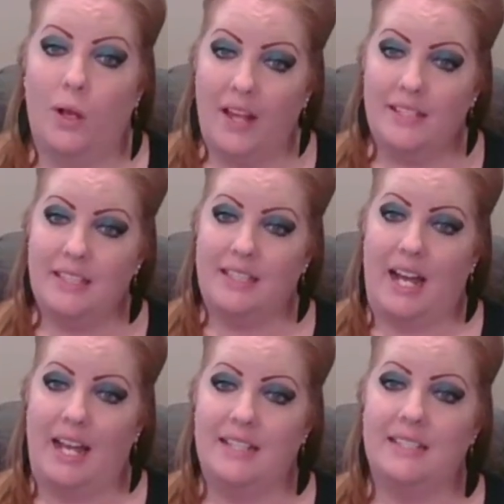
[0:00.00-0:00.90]
Well, that's it,
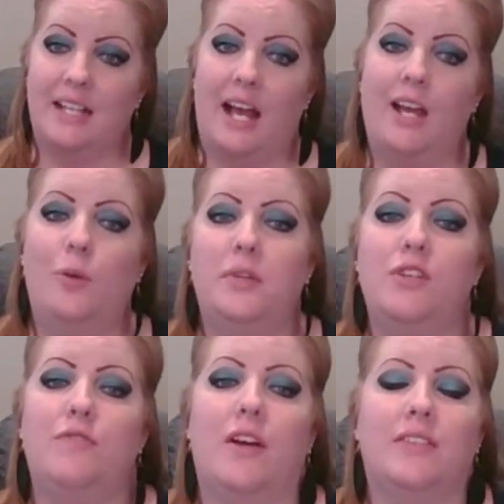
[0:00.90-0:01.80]
guys. I hope
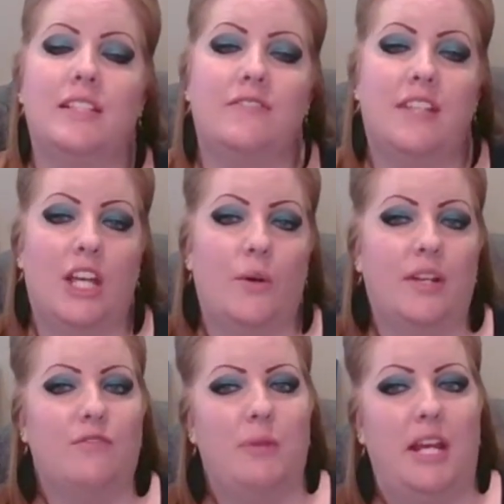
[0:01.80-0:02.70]
that you found this video
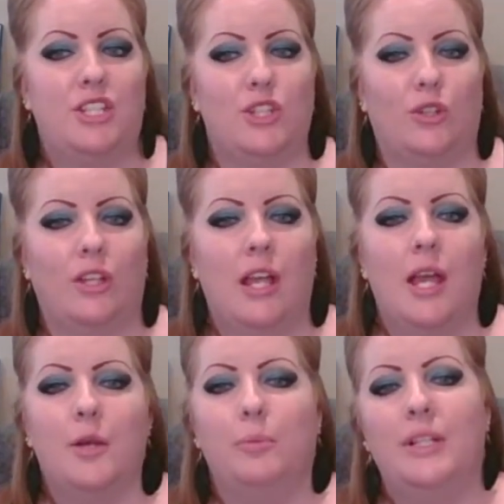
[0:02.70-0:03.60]
informational.
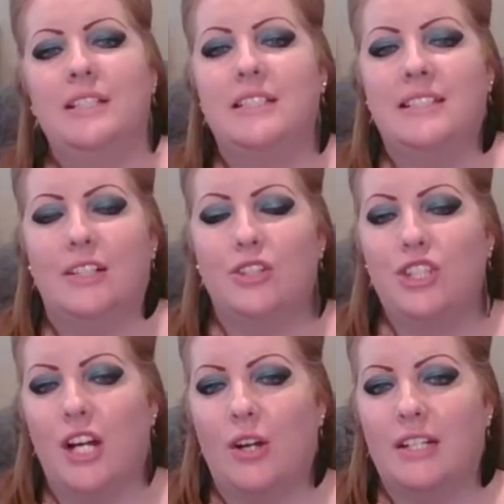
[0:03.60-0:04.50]
Please consider
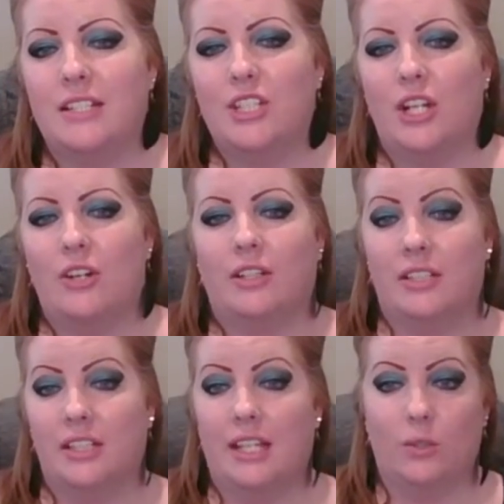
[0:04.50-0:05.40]
sharing to share
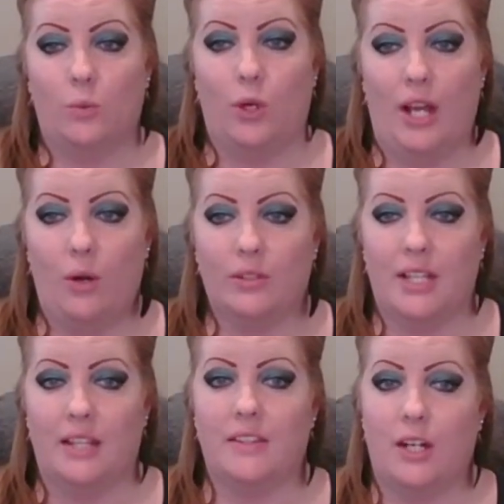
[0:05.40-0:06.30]
to get the word out
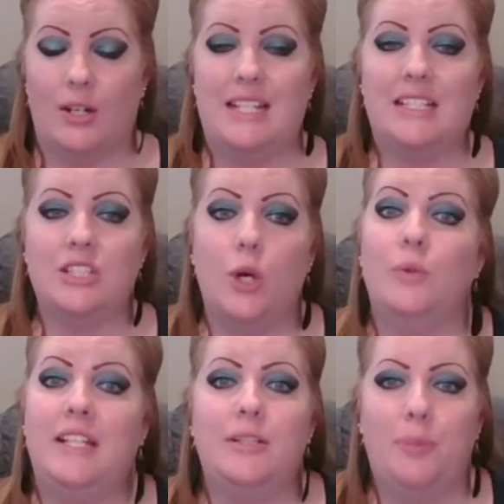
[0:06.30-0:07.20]
that there is
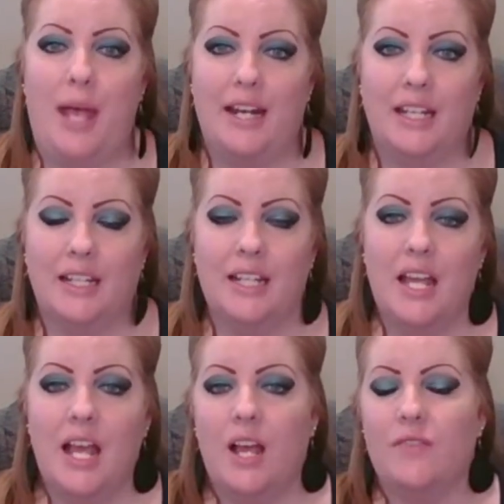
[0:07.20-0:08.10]
no need to panic,
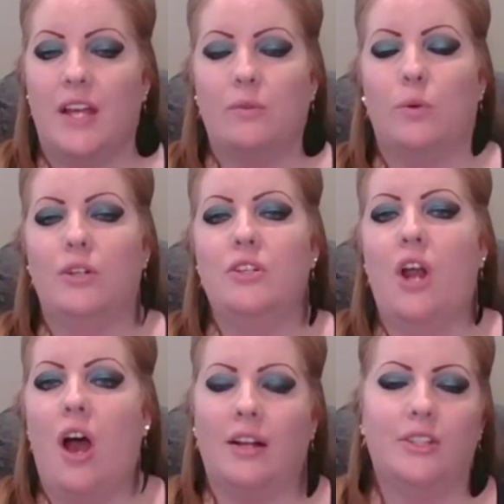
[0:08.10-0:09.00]
that we're
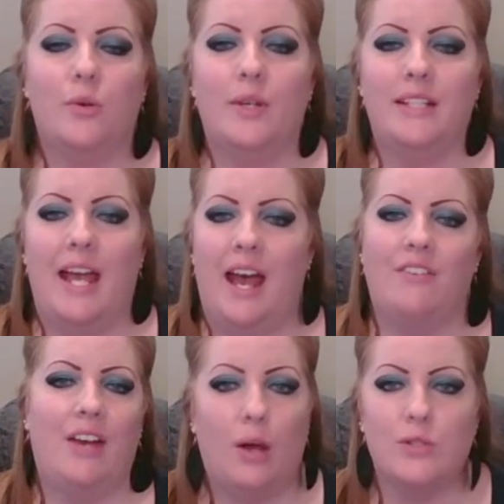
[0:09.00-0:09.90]
not going to
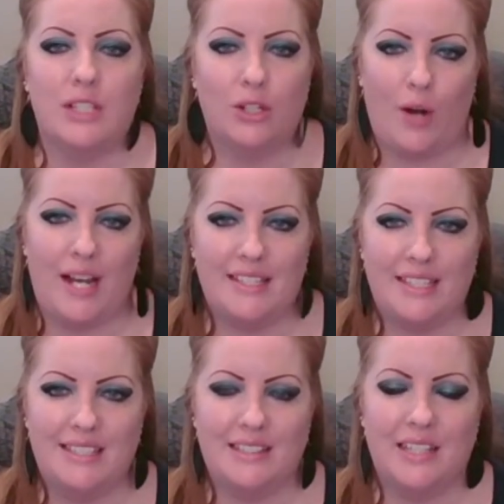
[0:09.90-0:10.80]
have a housing
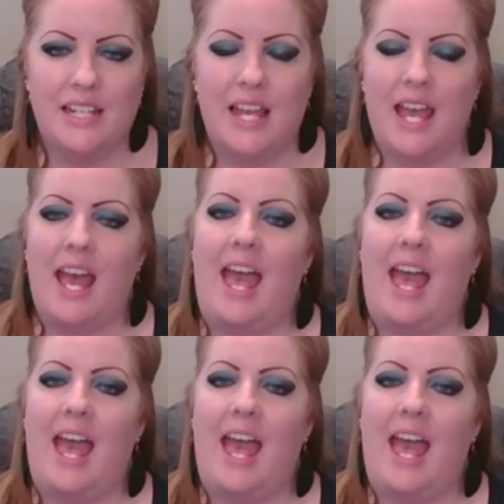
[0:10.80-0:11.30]
crisis.